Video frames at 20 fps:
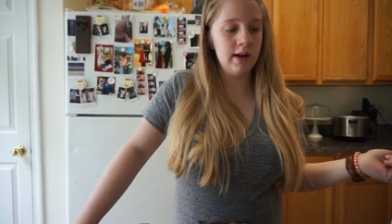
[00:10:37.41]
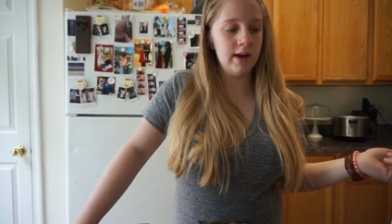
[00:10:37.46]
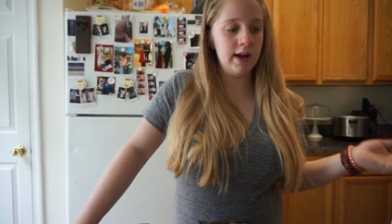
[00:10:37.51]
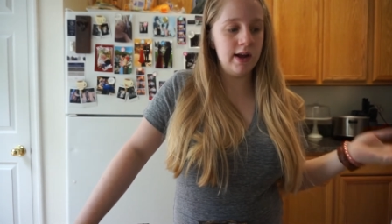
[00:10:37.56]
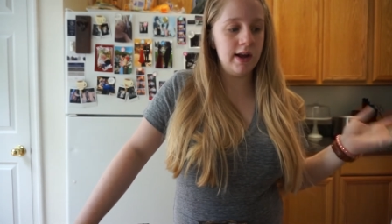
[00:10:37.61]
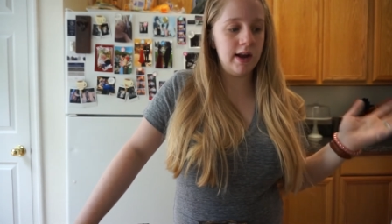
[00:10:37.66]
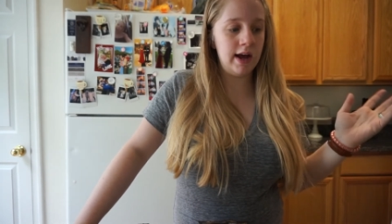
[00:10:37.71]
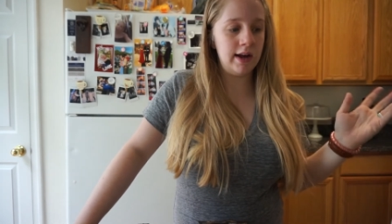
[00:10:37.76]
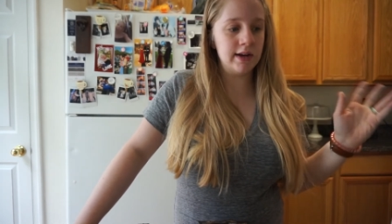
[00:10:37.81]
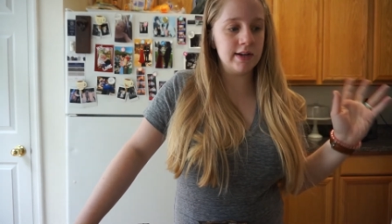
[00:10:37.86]

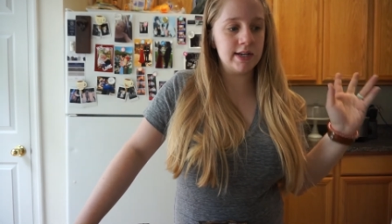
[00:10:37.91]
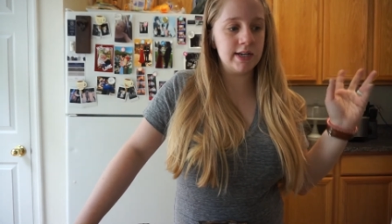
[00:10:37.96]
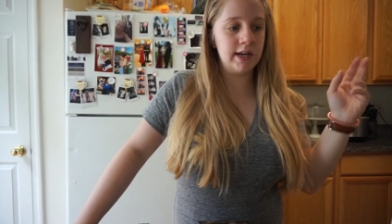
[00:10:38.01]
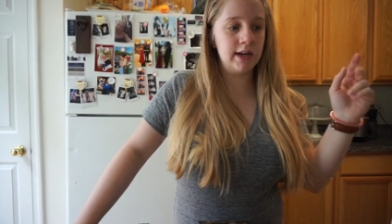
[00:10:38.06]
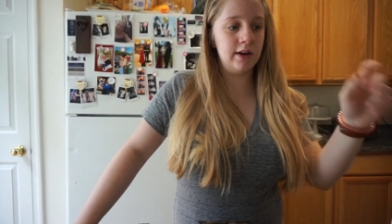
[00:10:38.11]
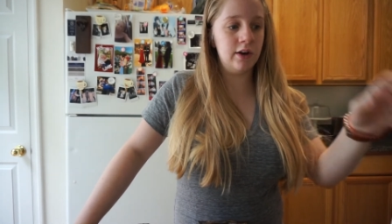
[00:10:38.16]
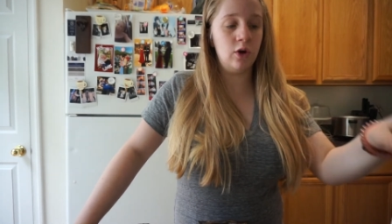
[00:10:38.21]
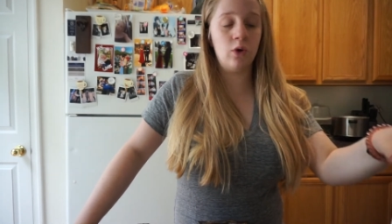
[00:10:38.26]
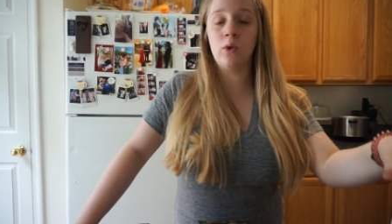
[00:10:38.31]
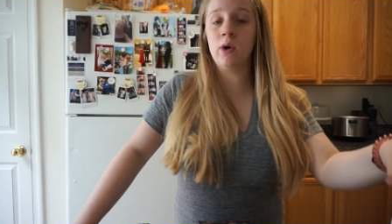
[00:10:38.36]
and I just
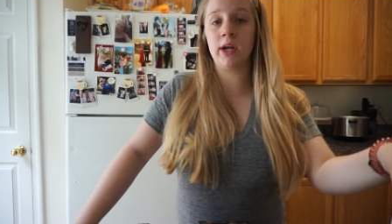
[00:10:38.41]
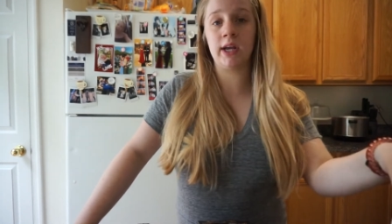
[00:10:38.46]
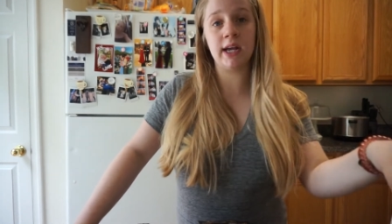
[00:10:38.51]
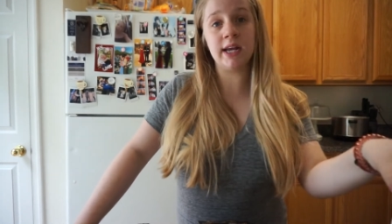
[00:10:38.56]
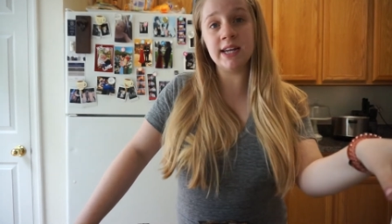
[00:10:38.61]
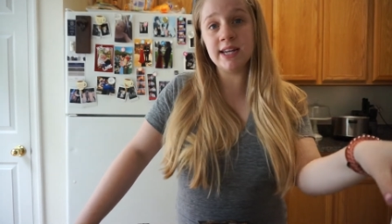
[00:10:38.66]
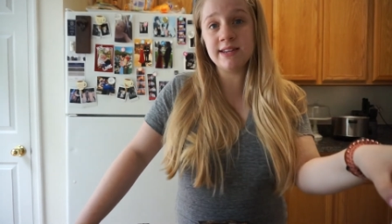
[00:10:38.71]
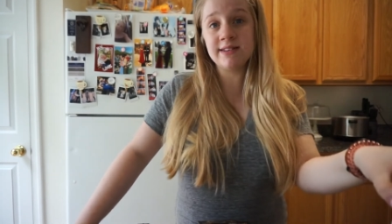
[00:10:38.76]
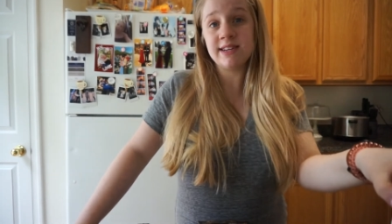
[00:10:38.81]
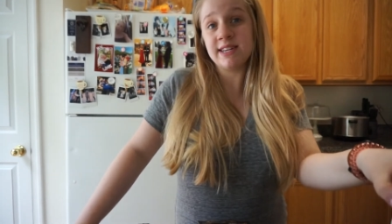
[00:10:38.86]
needed a quick
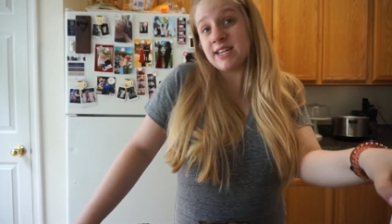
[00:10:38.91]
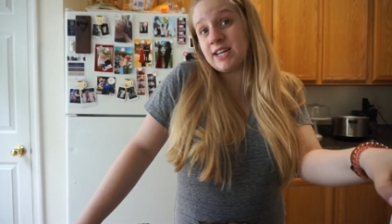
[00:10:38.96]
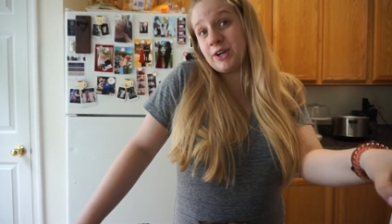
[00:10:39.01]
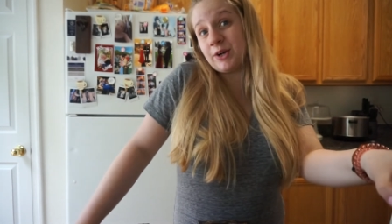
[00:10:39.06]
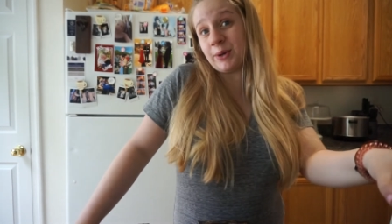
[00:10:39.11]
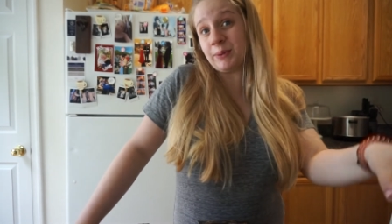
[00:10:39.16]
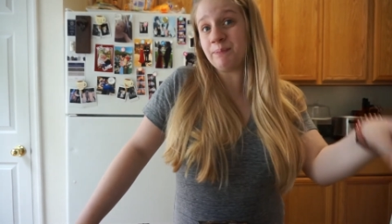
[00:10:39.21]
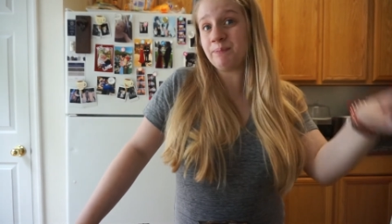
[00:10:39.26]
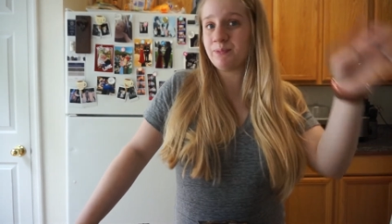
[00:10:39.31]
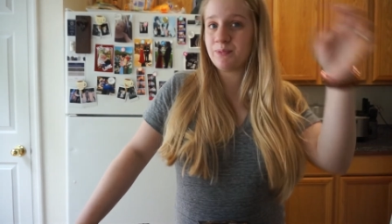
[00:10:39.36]
and easy
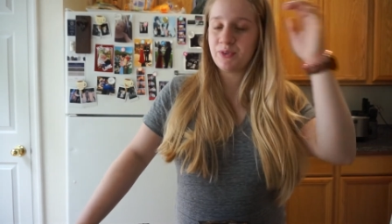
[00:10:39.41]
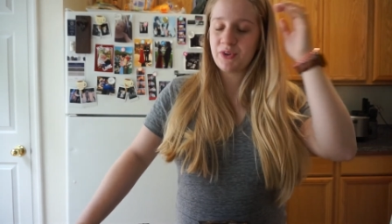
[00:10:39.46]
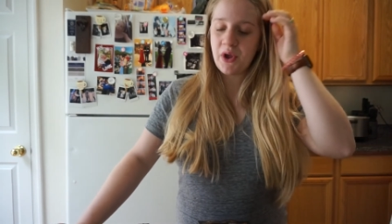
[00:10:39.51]
dinner.